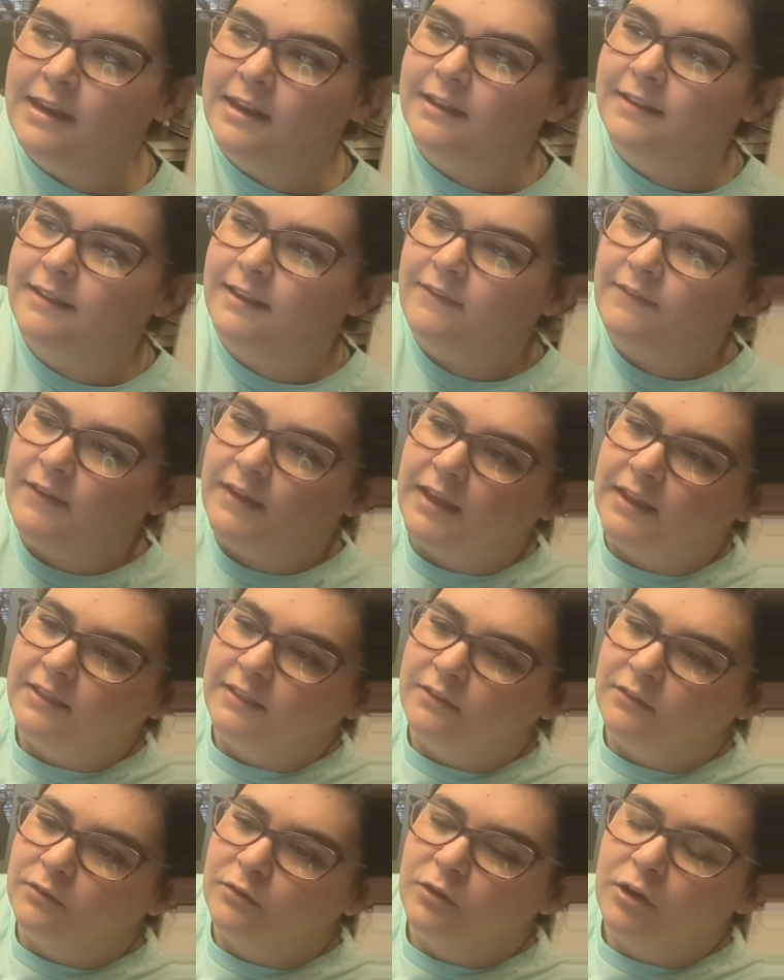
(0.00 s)
it's even got
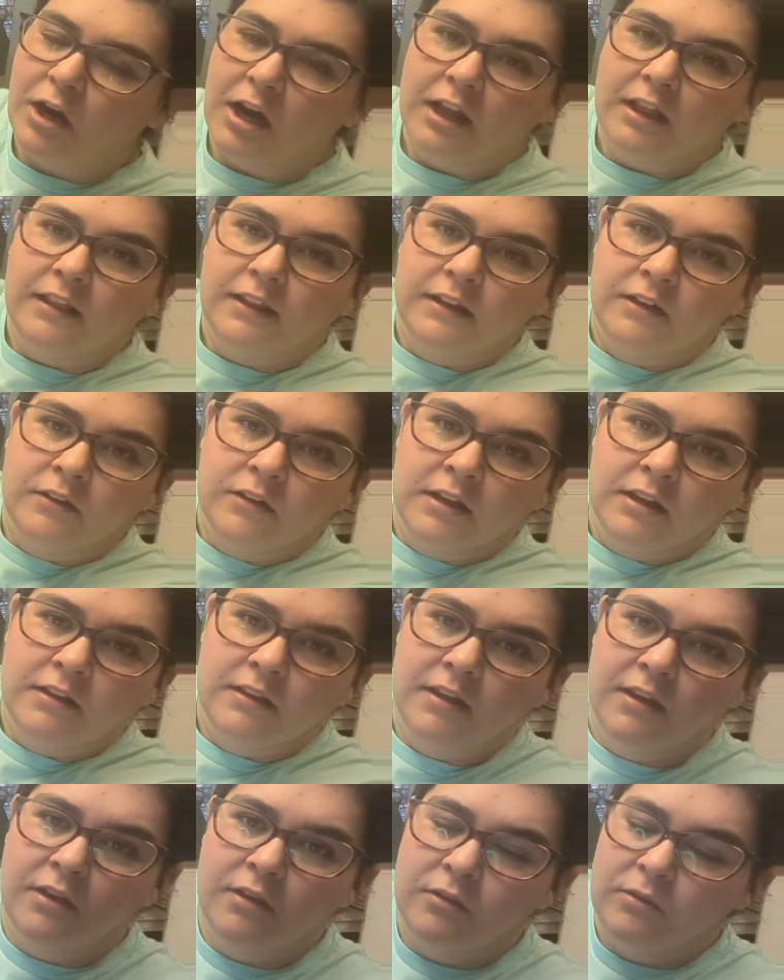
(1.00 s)
the little crackling on it
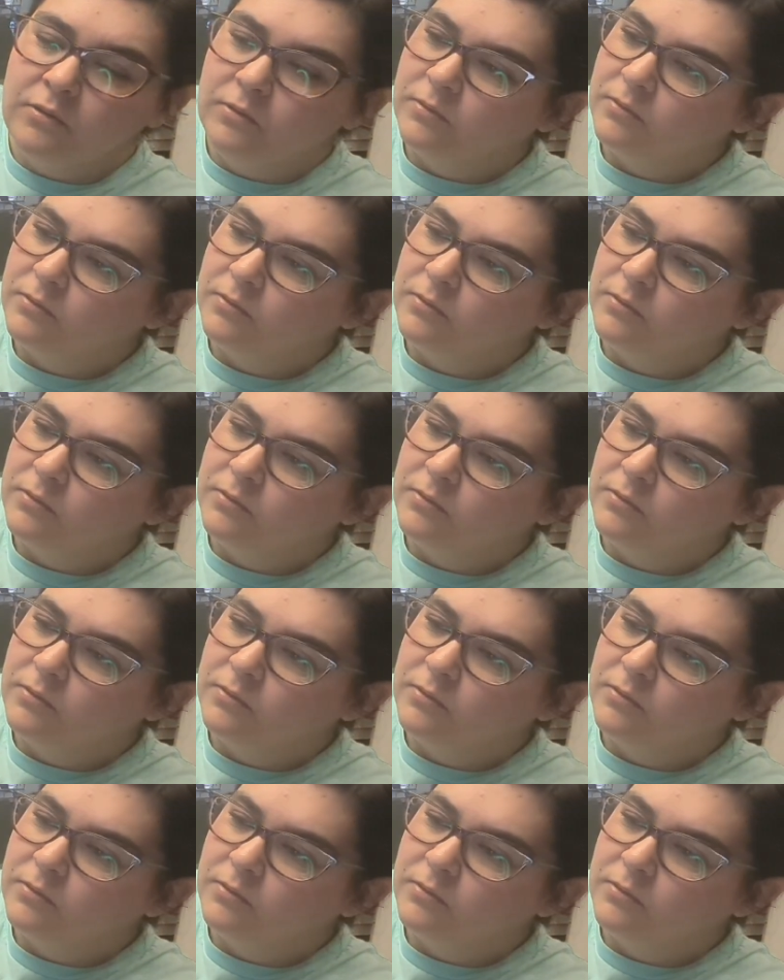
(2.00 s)
too.